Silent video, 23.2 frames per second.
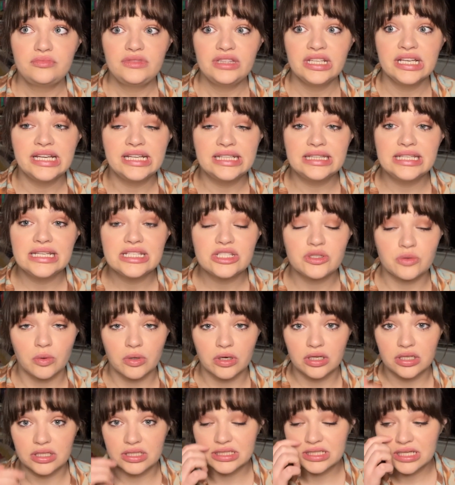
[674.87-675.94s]
in this
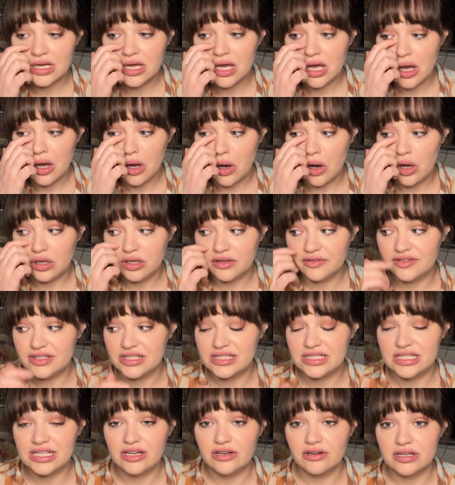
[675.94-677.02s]
world, all of the
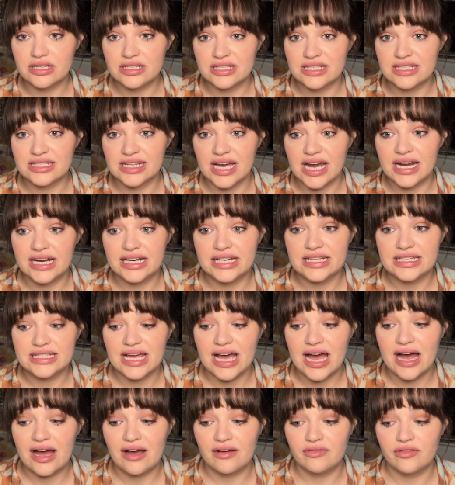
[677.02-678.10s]
secret societies
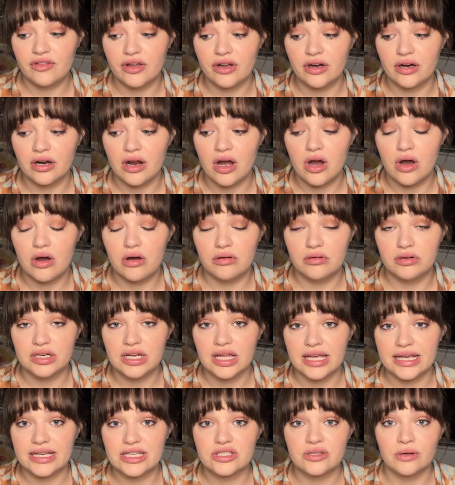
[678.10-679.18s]
have their own
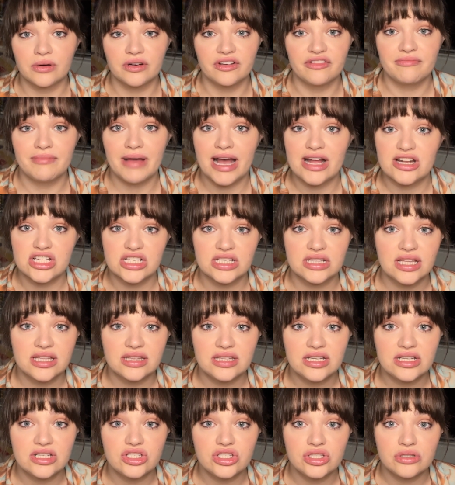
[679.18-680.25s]
like sort of magic that
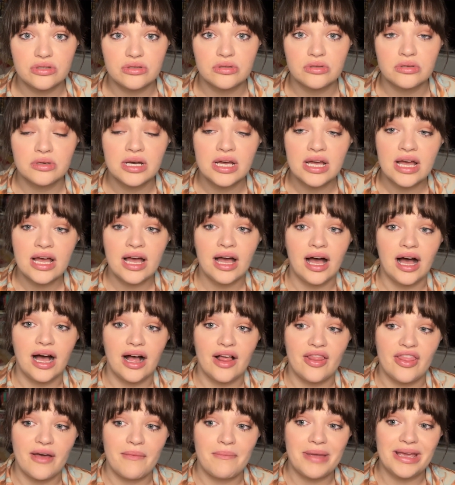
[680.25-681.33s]
they do
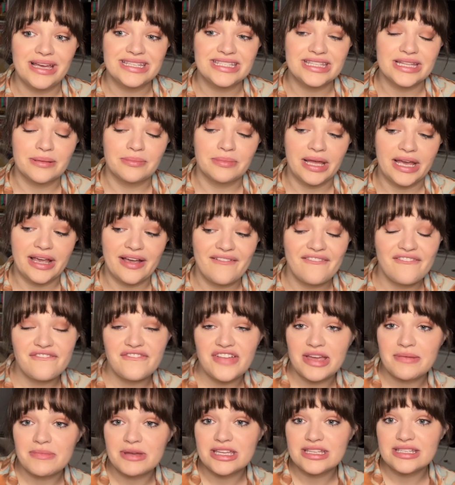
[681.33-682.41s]
that makes them like
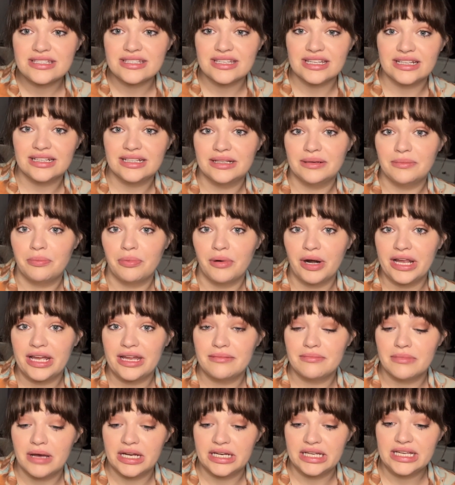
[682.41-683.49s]
famous and bring in
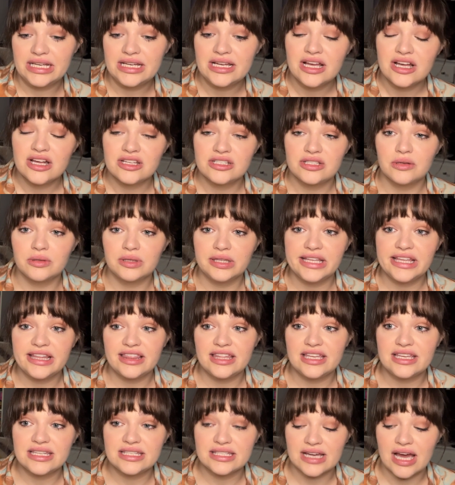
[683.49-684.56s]
money. So Lethe
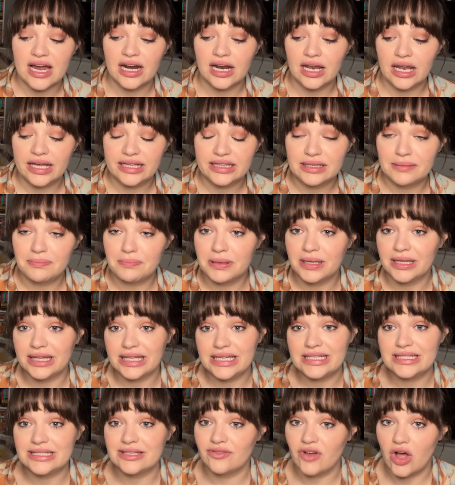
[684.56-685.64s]
is kind of like the
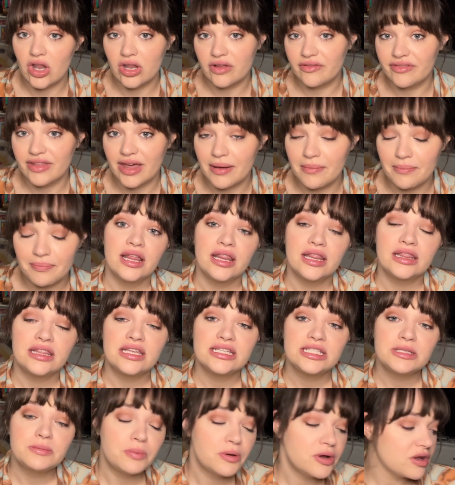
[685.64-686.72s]
police of all of them.
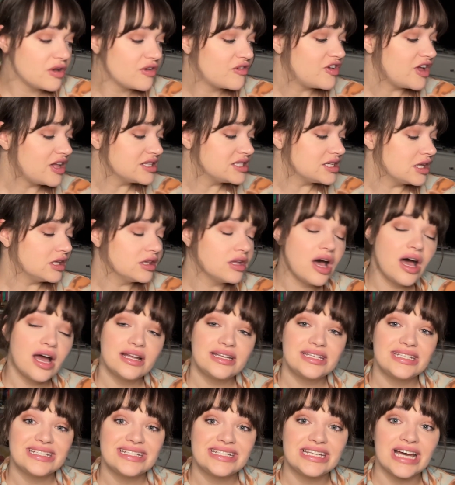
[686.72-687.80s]
This book felt a
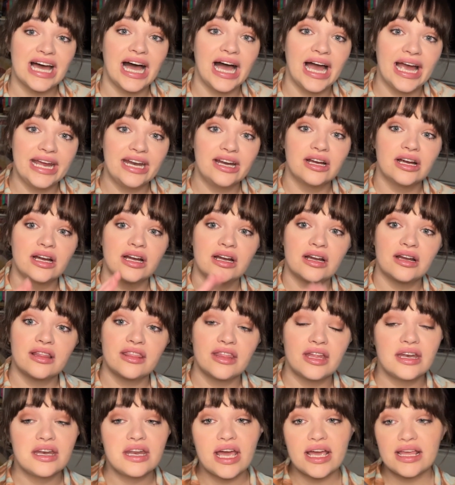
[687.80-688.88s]
lot tighter
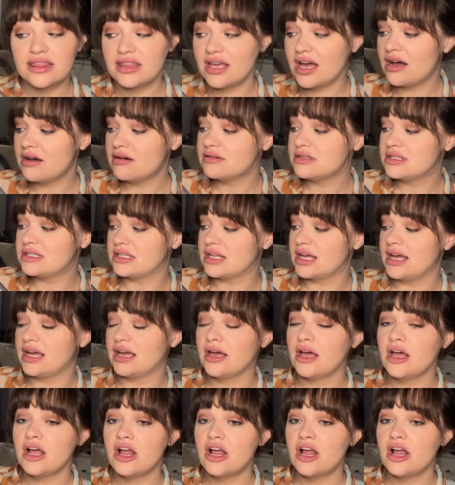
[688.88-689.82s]
than Ninth House. Like,